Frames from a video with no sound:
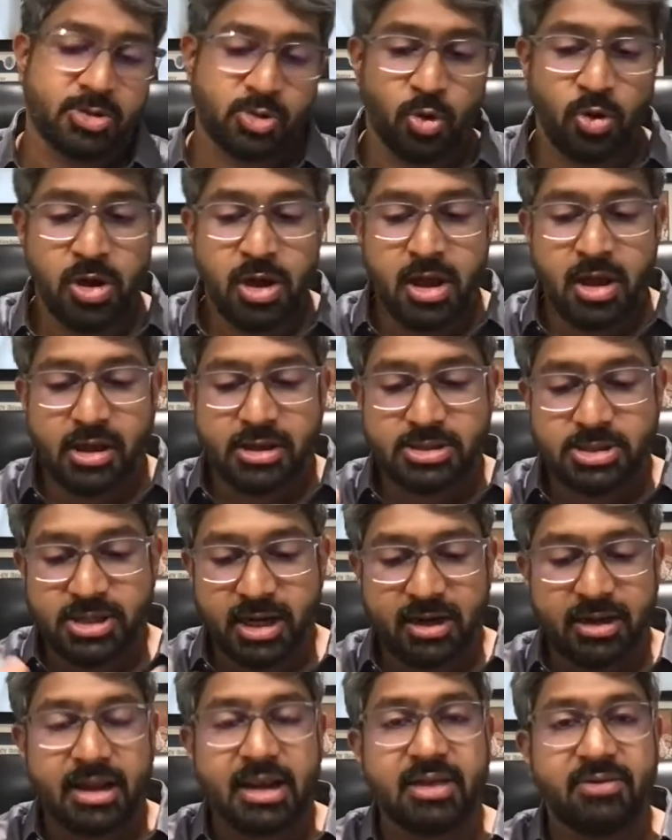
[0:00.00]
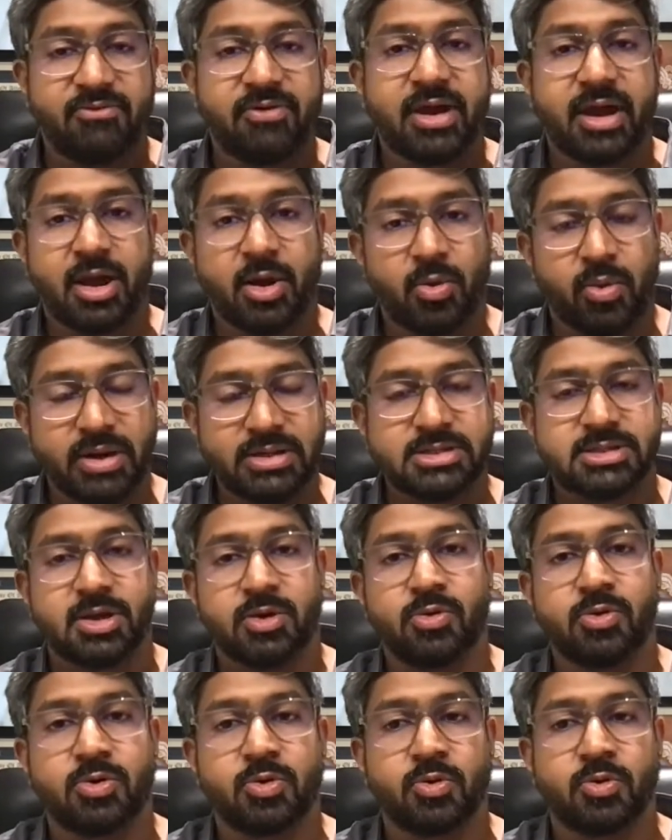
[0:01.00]
So generally we request
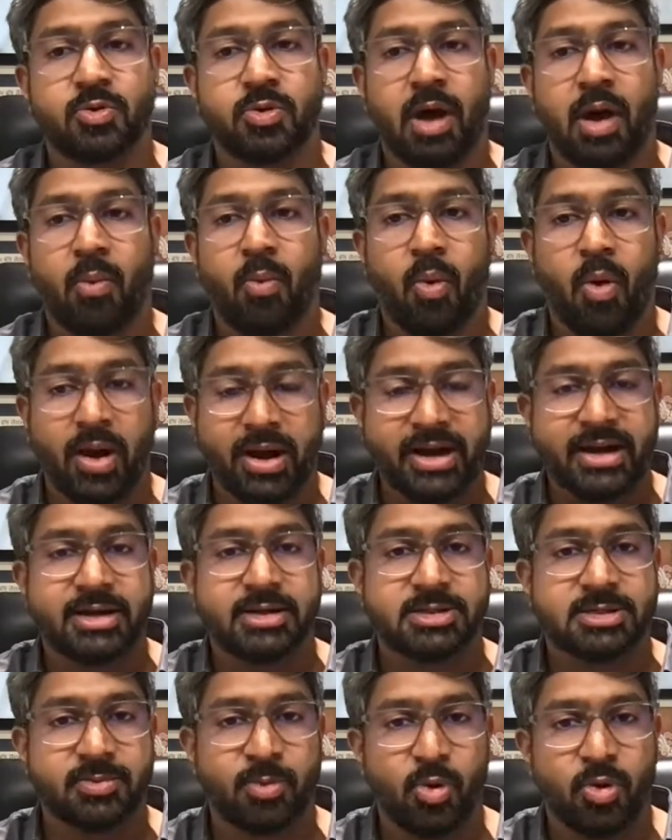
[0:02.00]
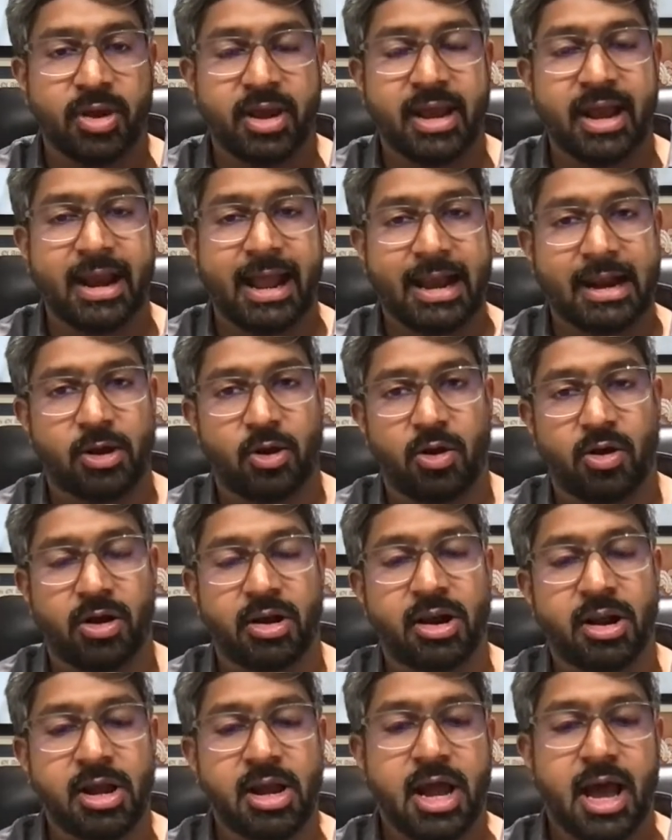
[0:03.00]
you to avoid smoking and alcohol